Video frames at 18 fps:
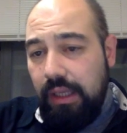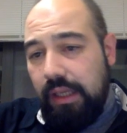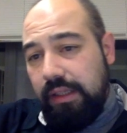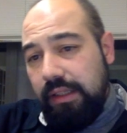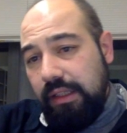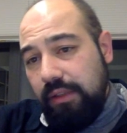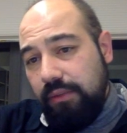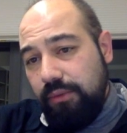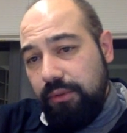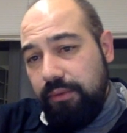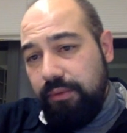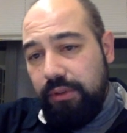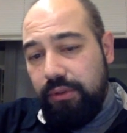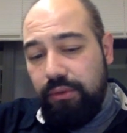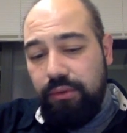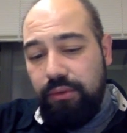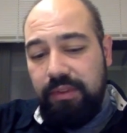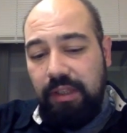and then we will
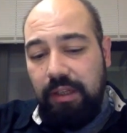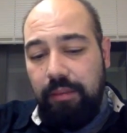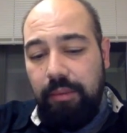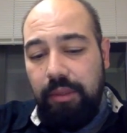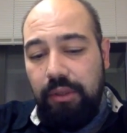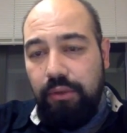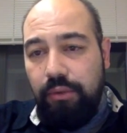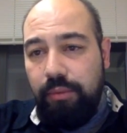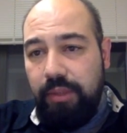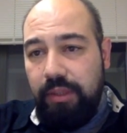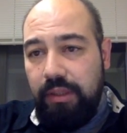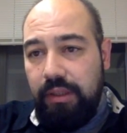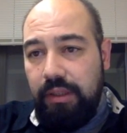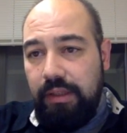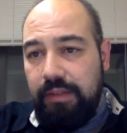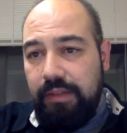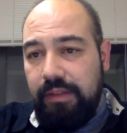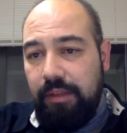do some numerical
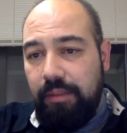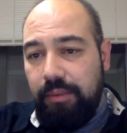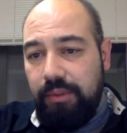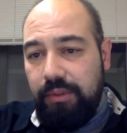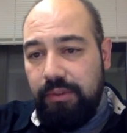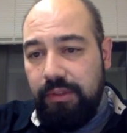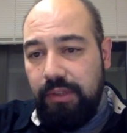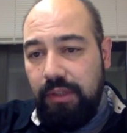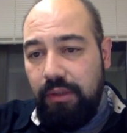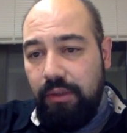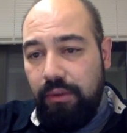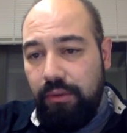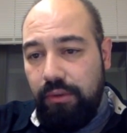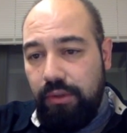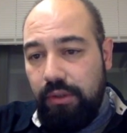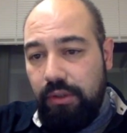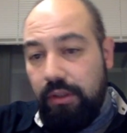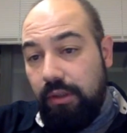examples on
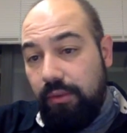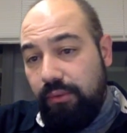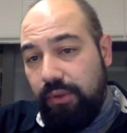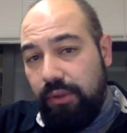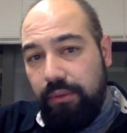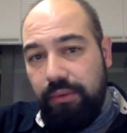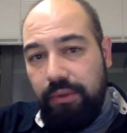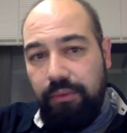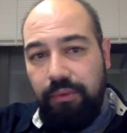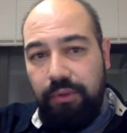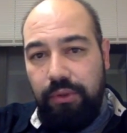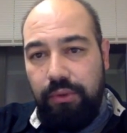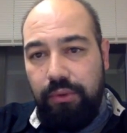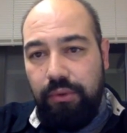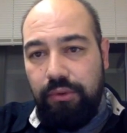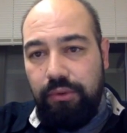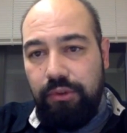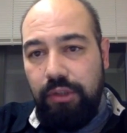the following
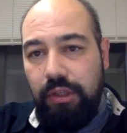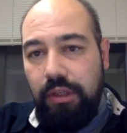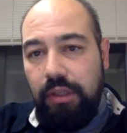videos.